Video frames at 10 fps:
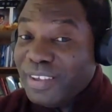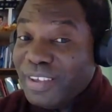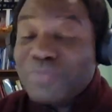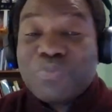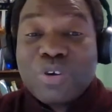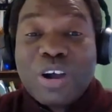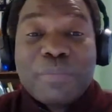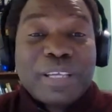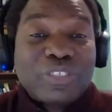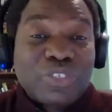He
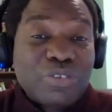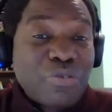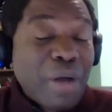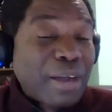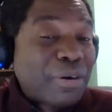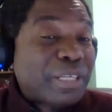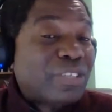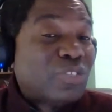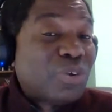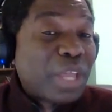promised you
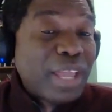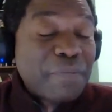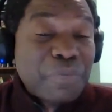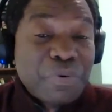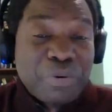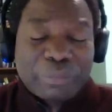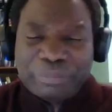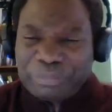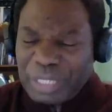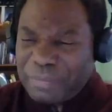according to Hebrew.
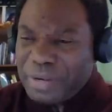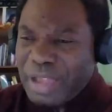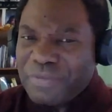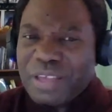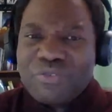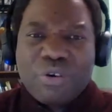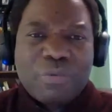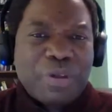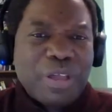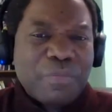I think it's
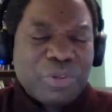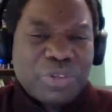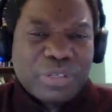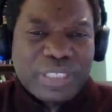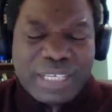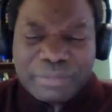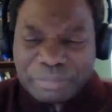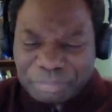Hebrew 13.